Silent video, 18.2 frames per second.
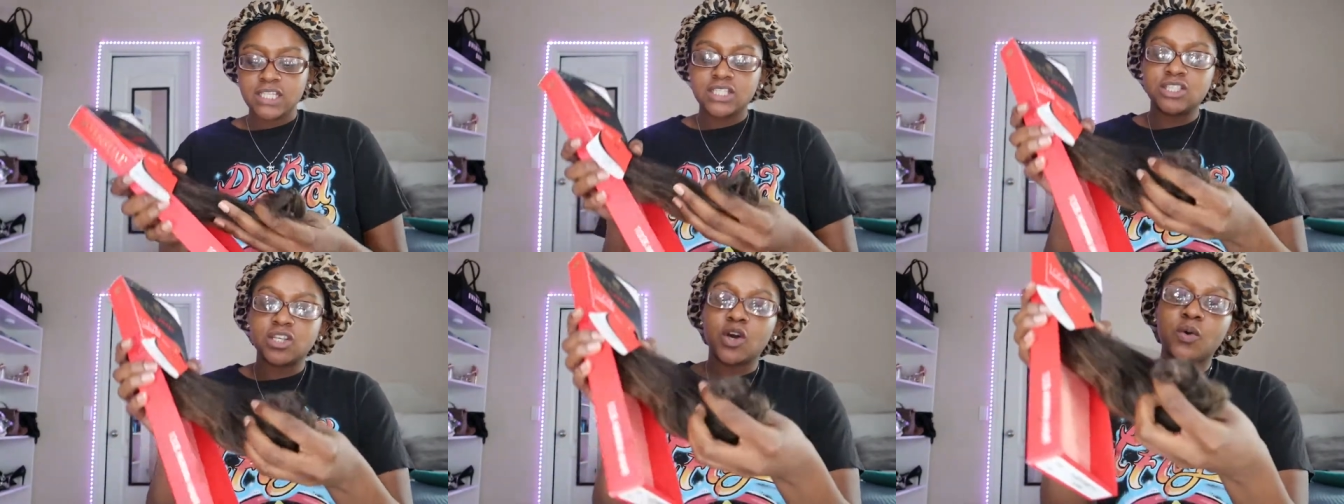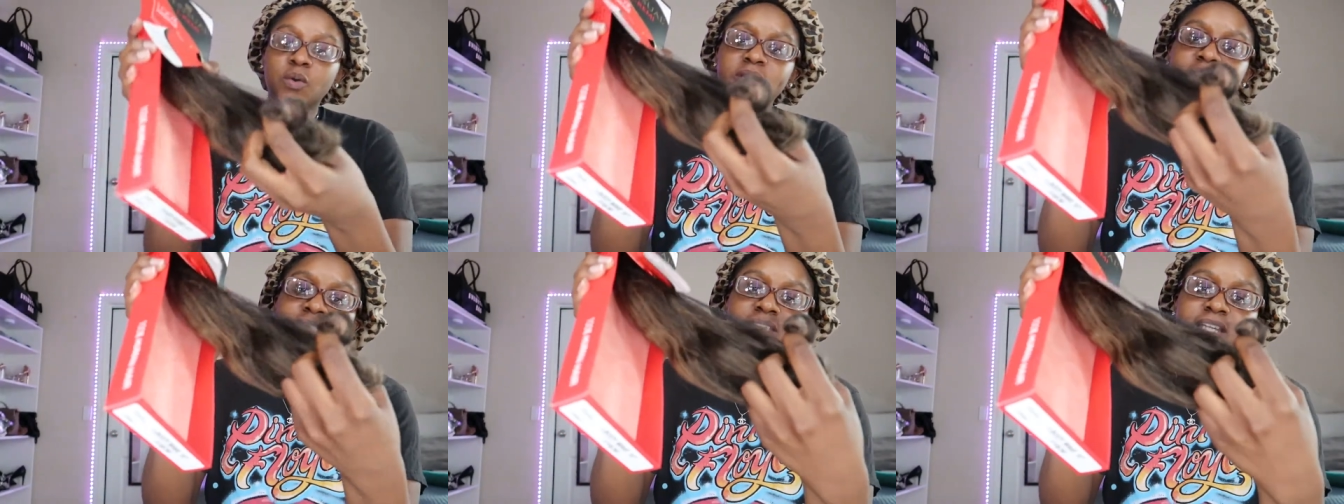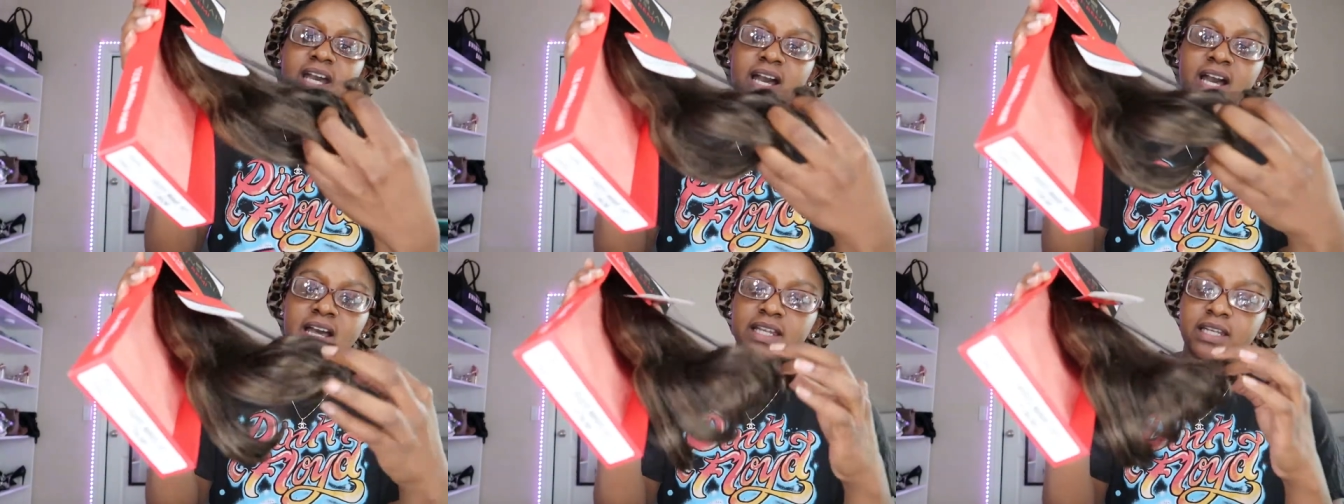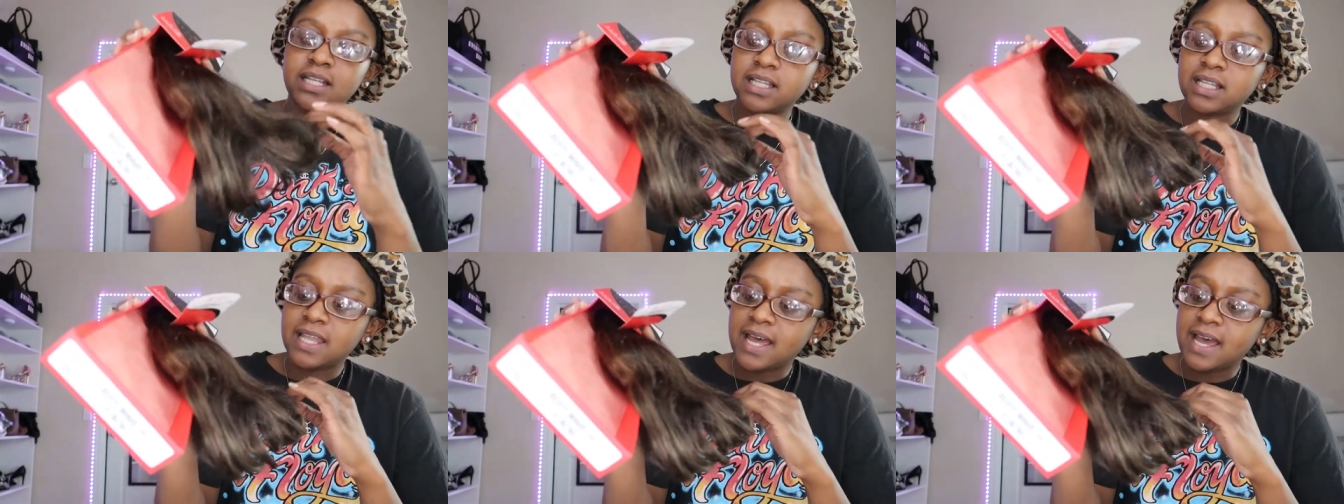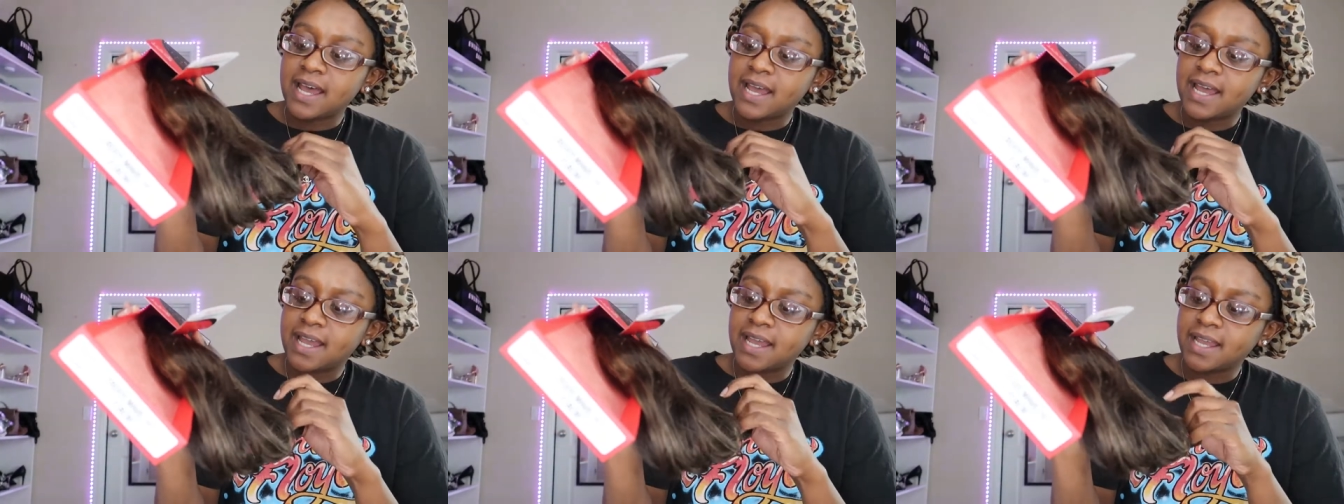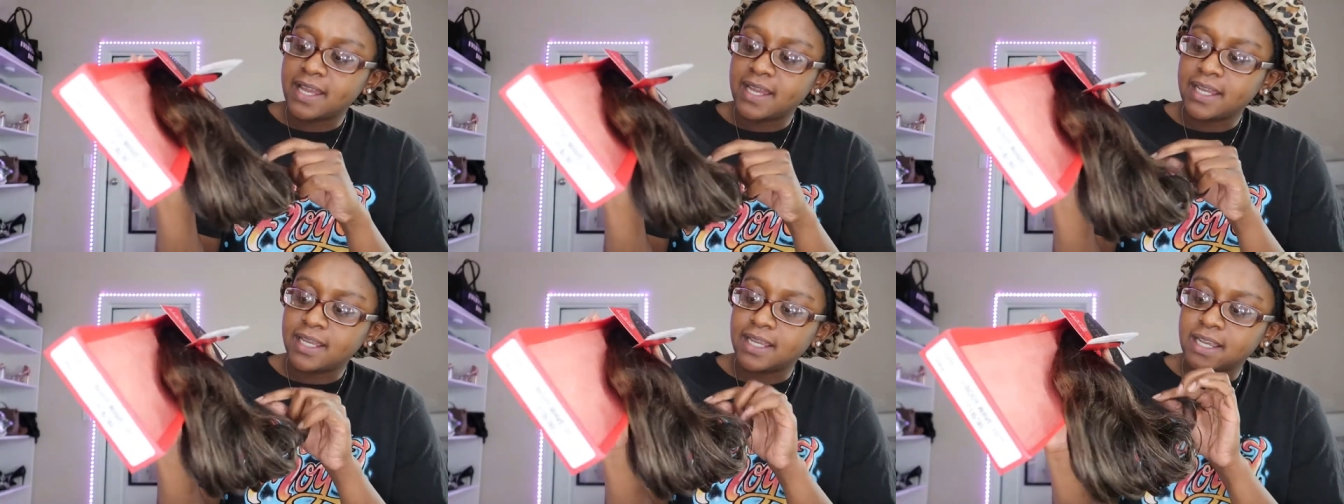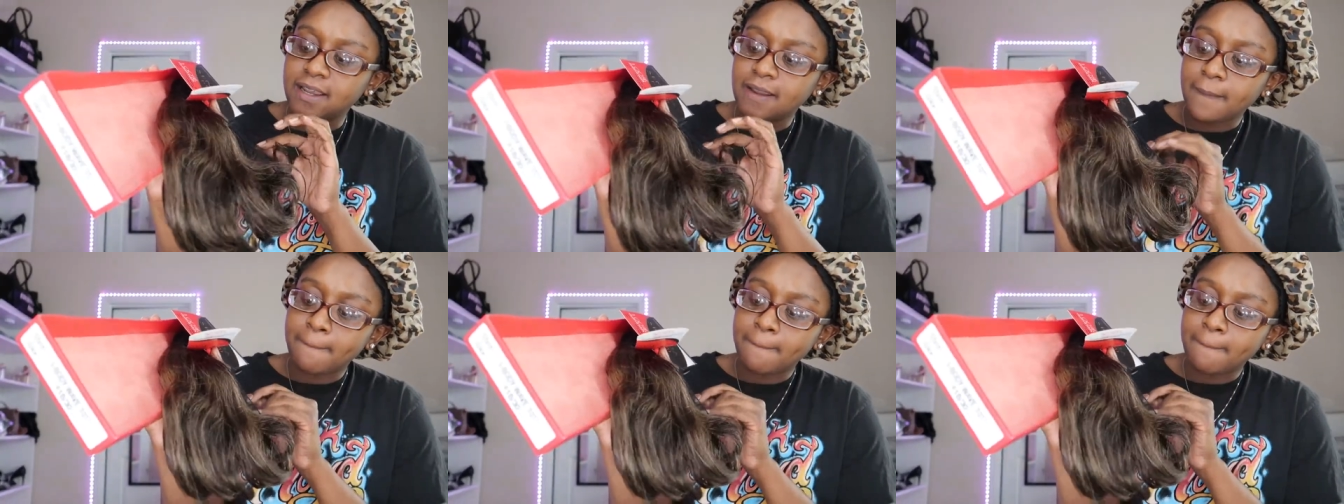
So it's kind of like